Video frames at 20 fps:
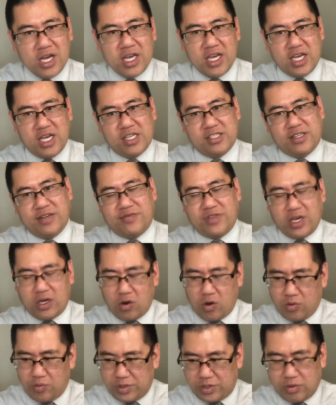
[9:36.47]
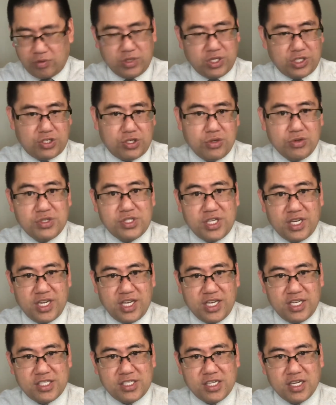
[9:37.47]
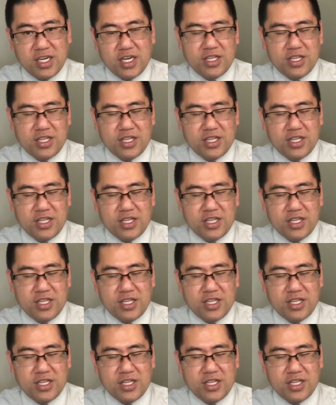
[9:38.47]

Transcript: is if they go with only two cities,